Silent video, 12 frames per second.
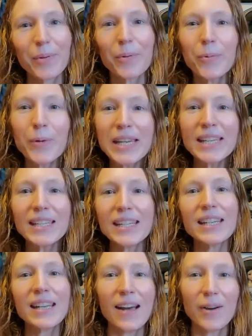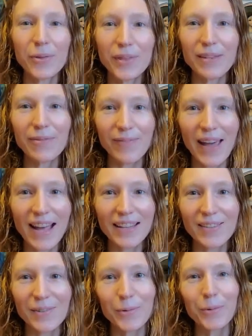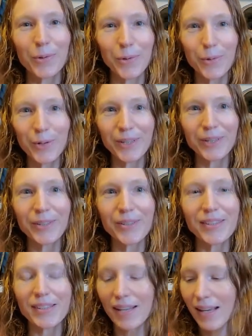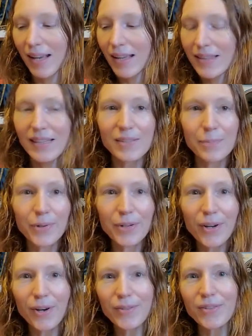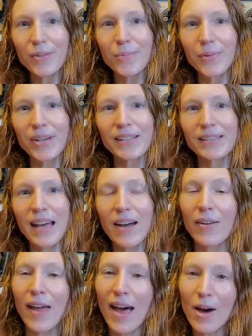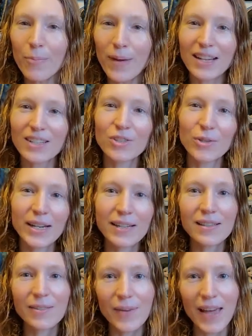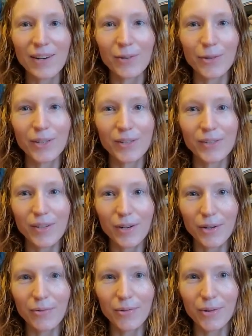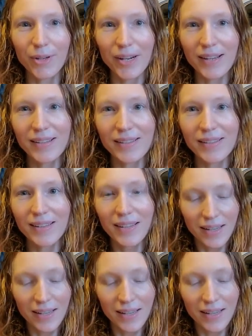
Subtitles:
We need healthy fats or oils. This book also brings out how bad trans fat oils are for us.